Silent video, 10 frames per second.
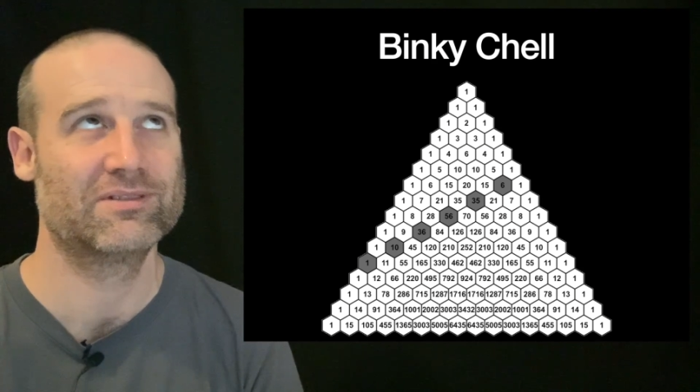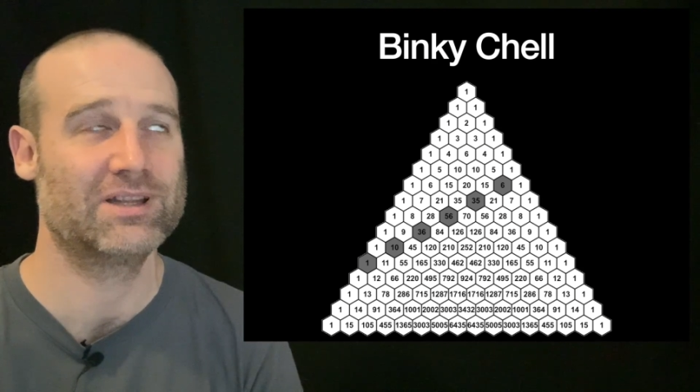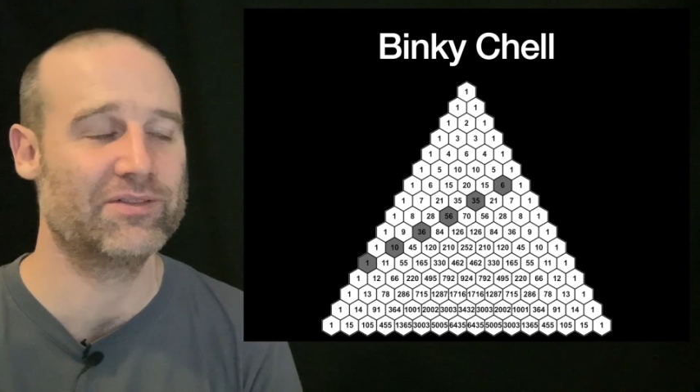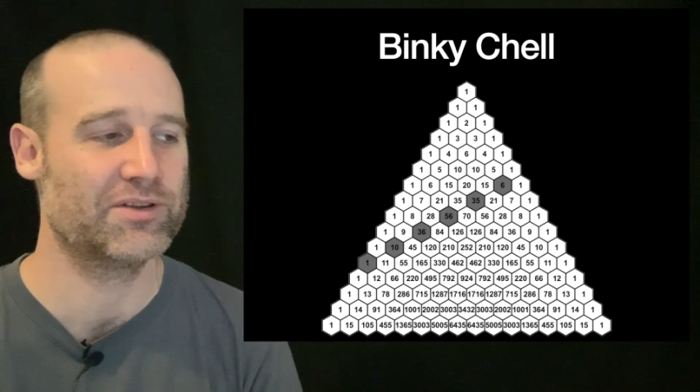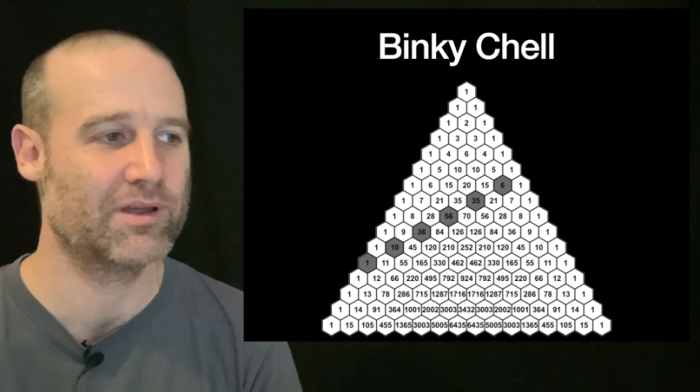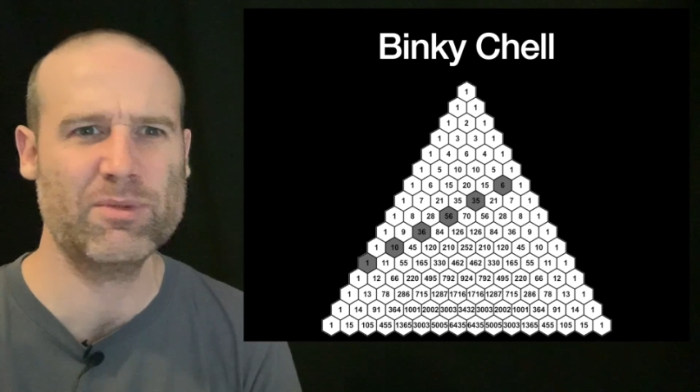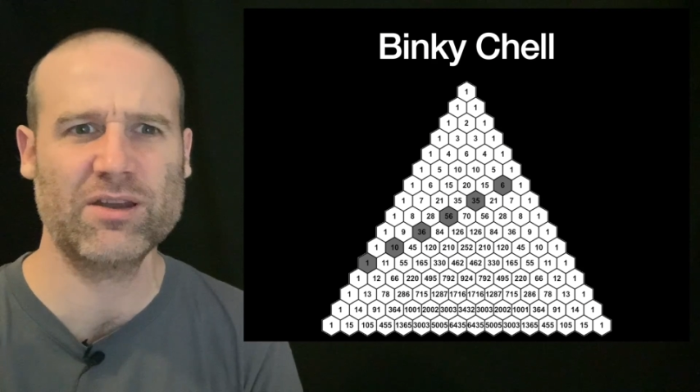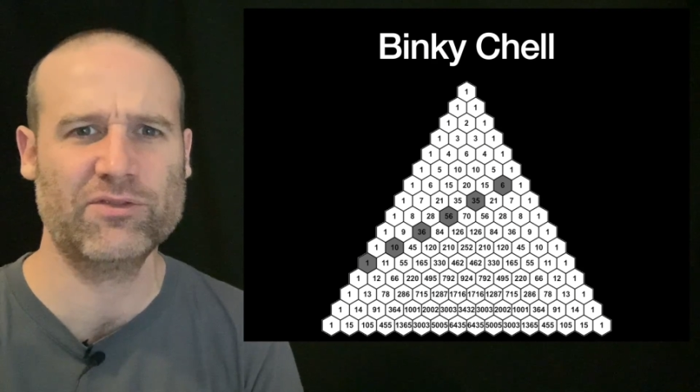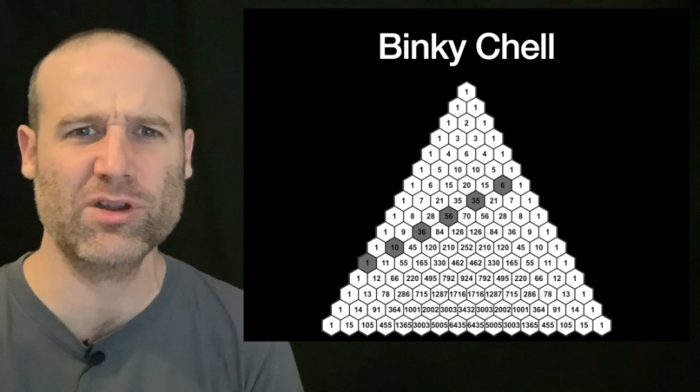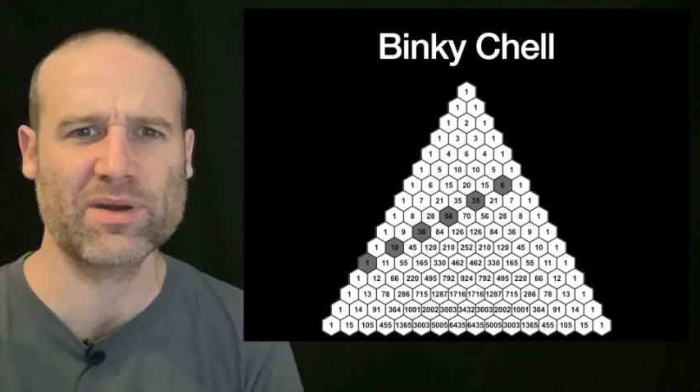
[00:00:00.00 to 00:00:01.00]
Love it. I
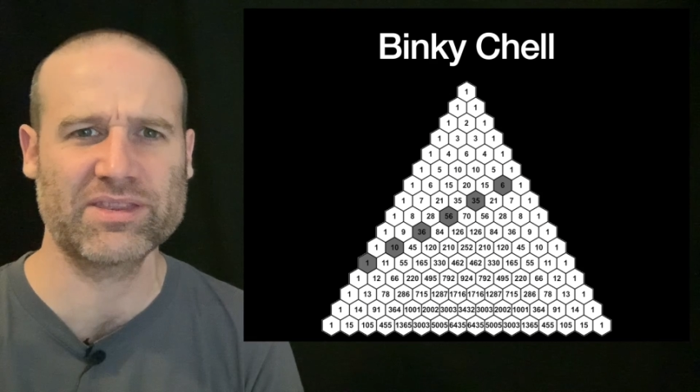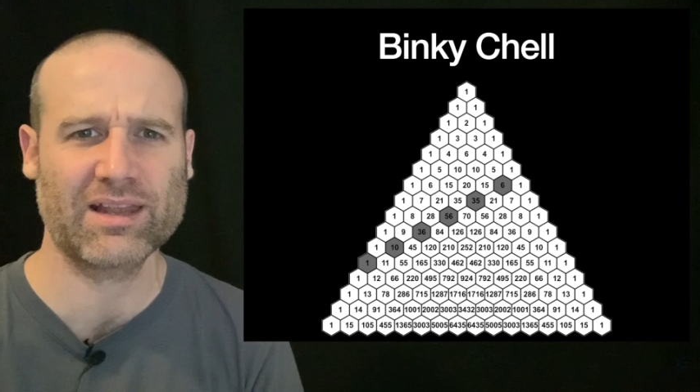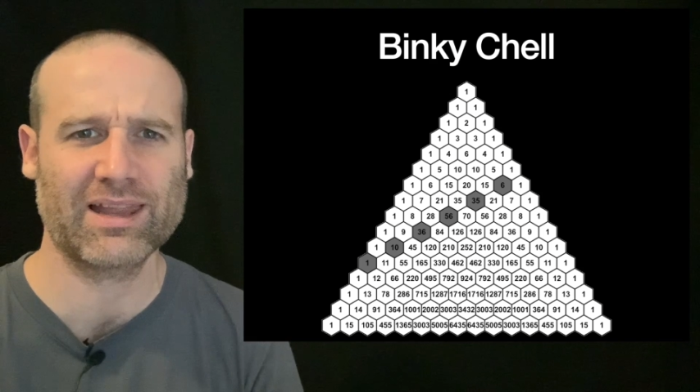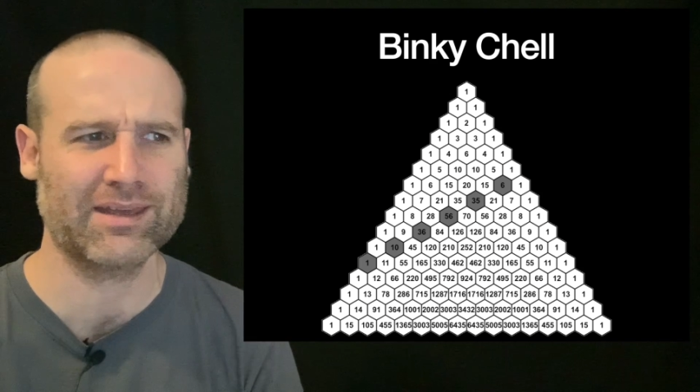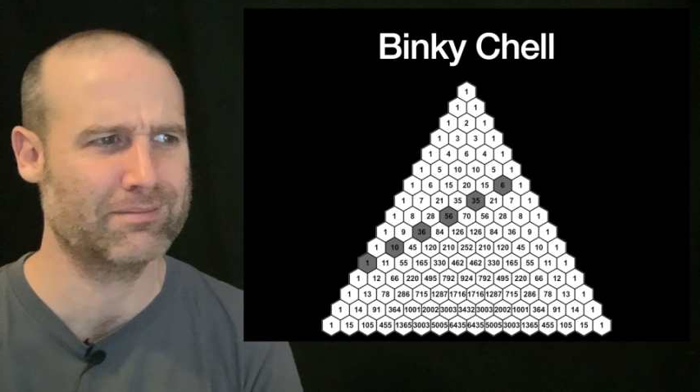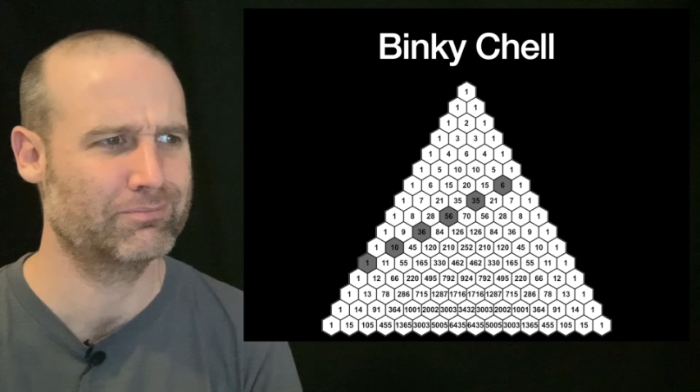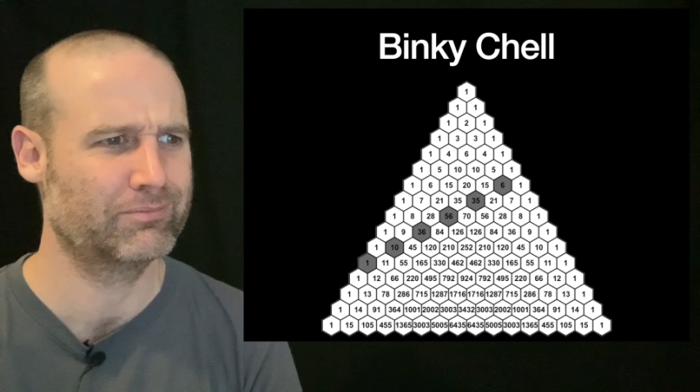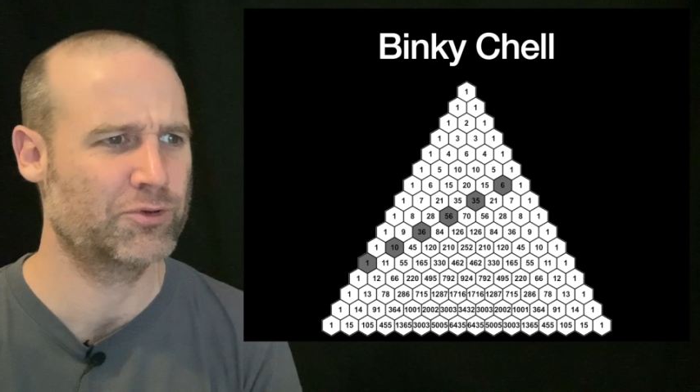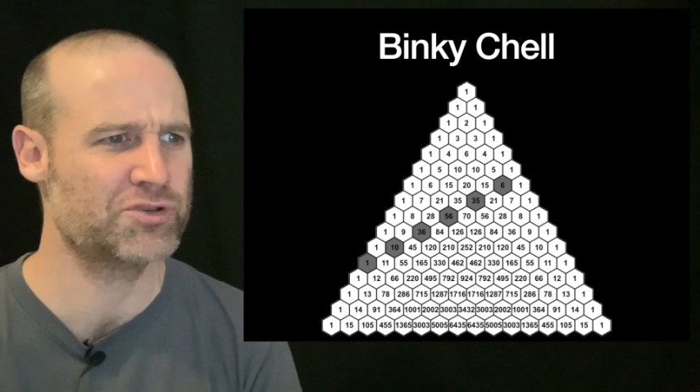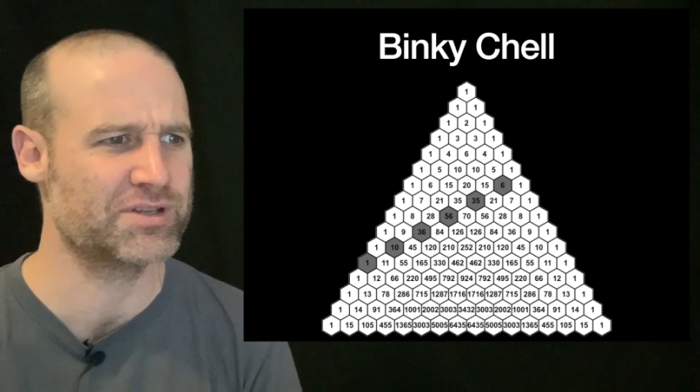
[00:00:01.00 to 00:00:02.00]
made a video about that like,
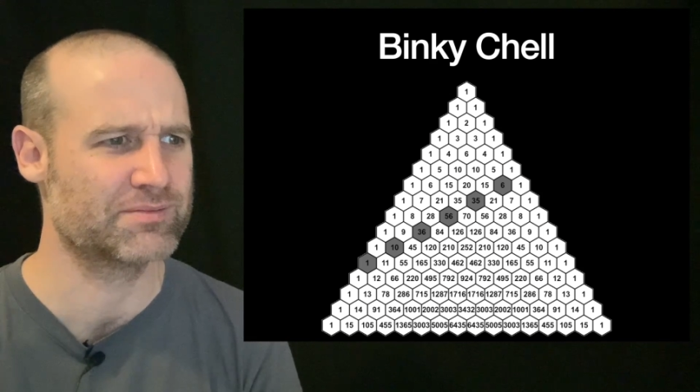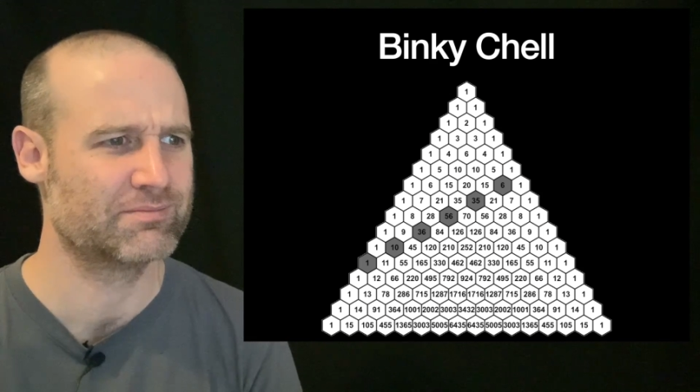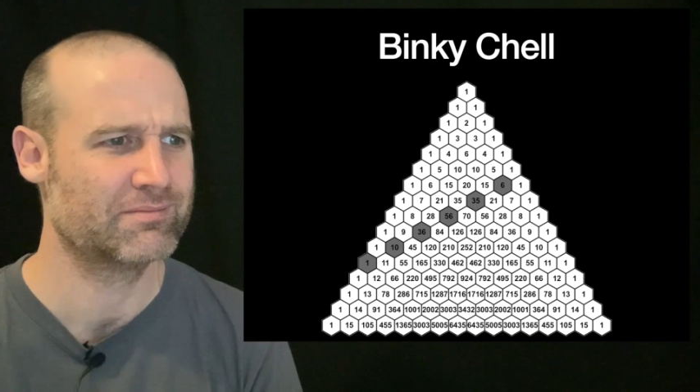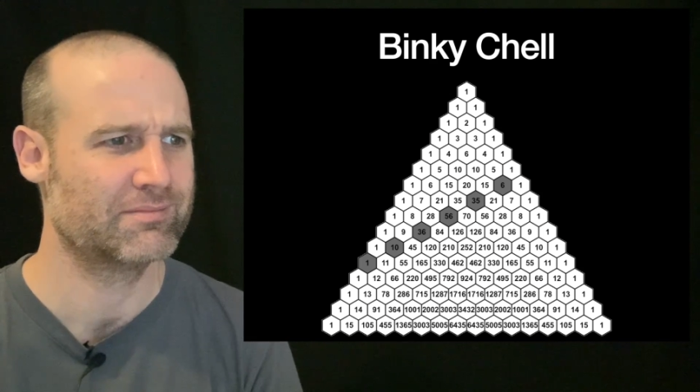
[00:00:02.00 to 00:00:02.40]
goodness,